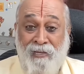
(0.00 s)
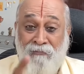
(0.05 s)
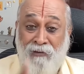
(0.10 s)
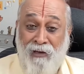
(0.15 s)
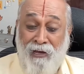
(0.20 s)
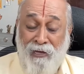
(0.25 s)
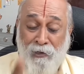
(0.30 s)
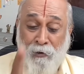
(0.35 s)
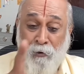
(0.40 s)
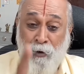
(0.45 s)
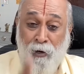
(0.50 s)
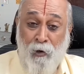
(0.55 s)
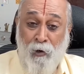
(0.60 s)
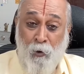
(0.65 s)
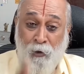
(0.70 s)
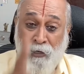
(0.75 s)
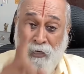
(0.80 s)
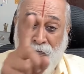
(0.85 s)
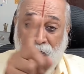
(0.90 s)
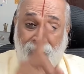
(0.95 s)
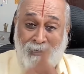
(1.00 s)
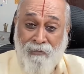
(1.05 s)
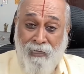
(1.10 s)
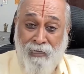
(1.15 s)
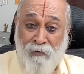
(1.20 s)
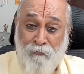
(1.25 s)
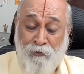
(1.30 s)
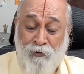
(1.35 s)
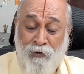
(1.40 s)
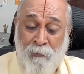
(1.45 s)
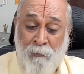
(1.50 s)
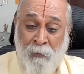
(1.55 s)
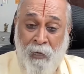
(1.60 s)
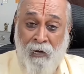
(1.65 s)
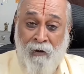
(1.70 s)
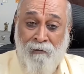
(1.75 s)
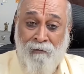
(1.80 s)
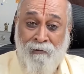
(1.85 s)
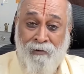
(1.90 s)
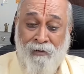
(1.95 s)
The way you are looking at that
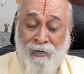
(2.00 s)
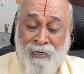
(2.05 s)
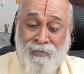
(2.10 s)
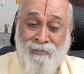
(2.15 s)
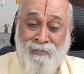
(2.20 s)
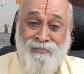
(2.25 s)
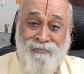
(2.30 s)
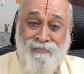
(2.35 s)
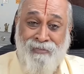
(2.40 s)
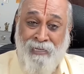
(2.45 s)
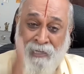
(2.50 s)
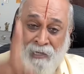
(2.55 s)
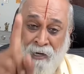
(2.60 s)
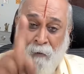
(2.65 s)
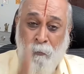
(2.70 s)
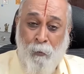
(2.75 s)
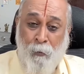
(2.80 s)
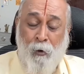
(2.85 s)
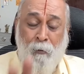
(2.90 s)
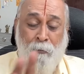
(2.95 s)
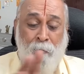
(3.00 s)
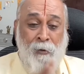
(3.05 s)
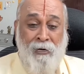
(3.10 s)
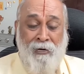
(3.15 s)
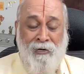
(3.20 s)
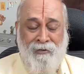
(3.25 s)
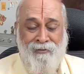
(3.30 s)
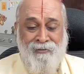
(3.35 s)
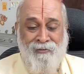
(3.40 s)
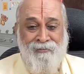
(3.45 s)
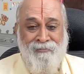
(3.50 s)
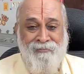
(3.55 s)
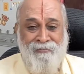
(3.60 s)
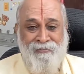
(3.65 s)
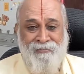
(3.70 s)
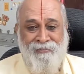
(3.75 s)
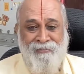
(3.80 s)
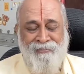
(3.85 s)
female is inappropriate.